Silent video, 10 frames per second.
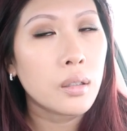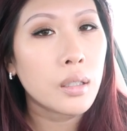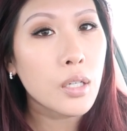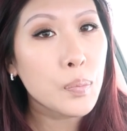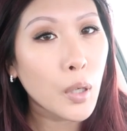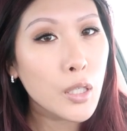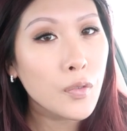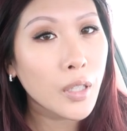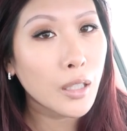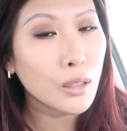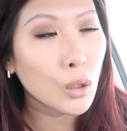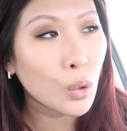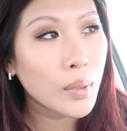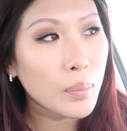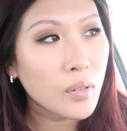He always barks for like a
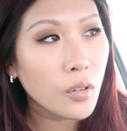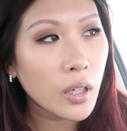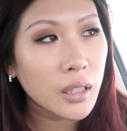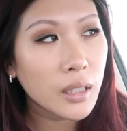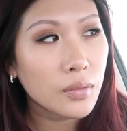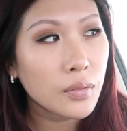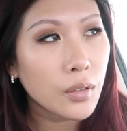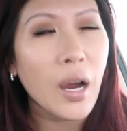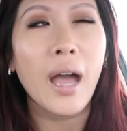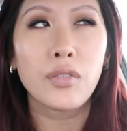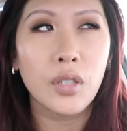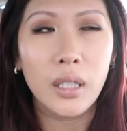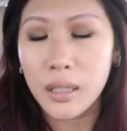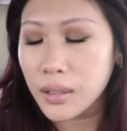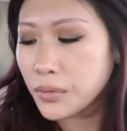little bit before I leave or after
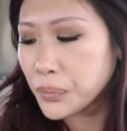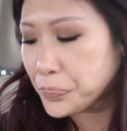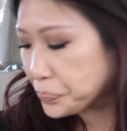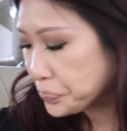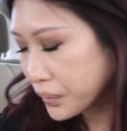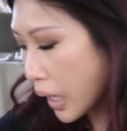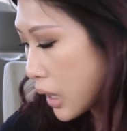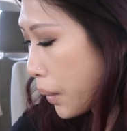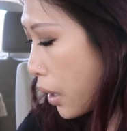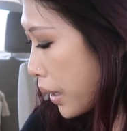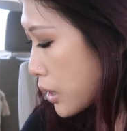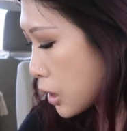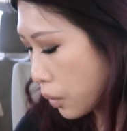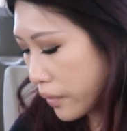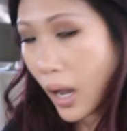I leave. Anyway, okay,
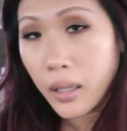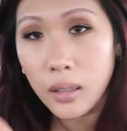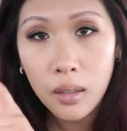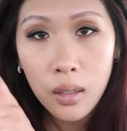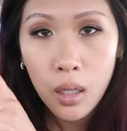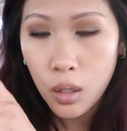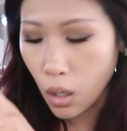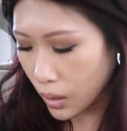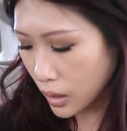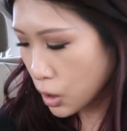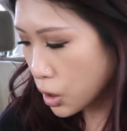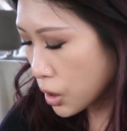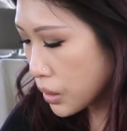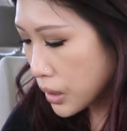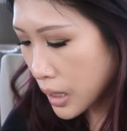so we've got coconut
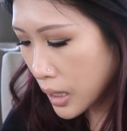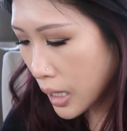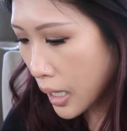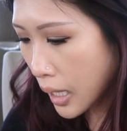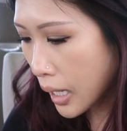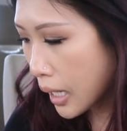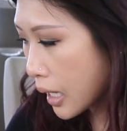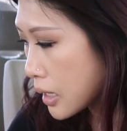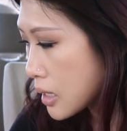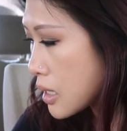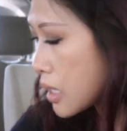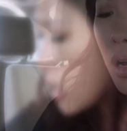juice and